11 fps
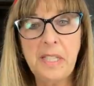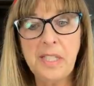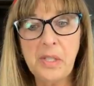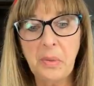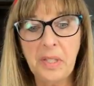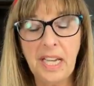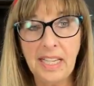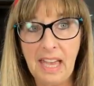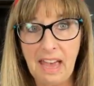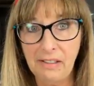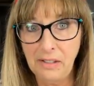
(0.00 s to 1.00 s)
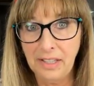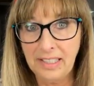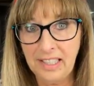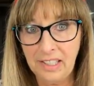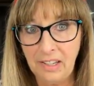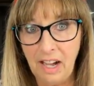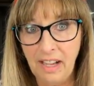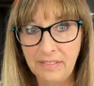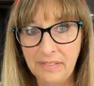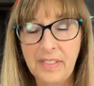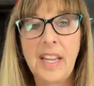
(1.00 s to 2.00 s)
be doing a catalog
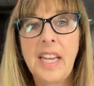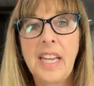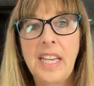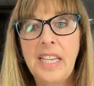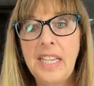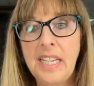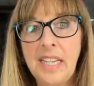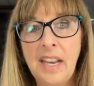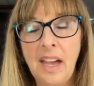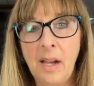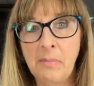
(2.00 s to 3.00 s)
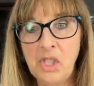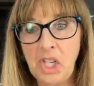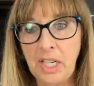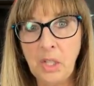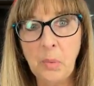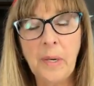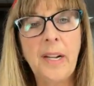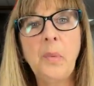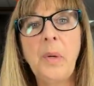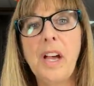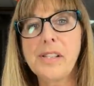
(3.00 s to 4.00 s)
kickoff in um,
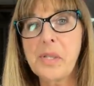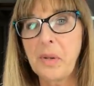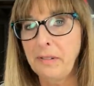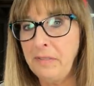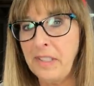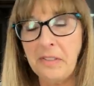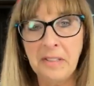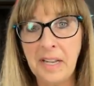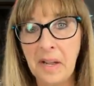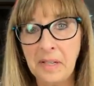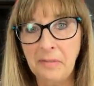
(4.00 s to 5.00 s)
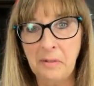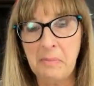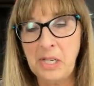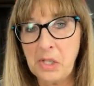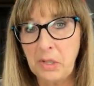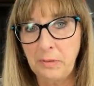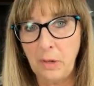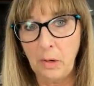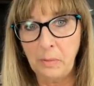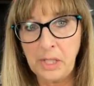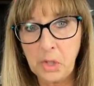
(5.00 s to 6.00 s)
January. We also are figuring out information for
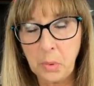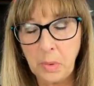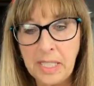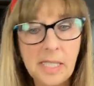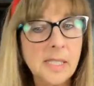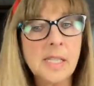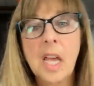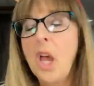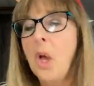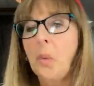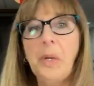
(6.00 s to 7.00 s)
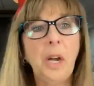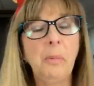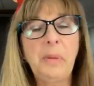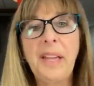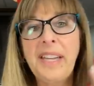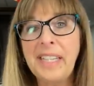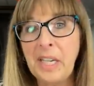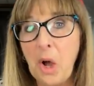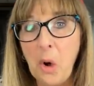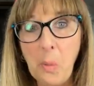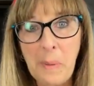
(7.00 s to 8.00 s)
our retreat. We are planning
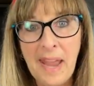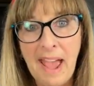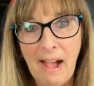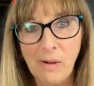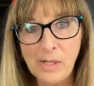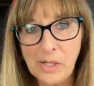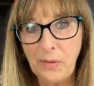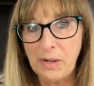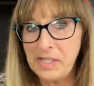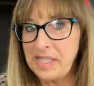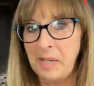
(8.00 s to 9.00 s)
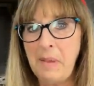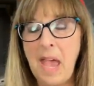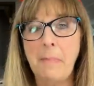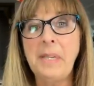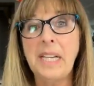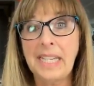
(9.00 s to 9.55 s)
an open house for our Stamp Happy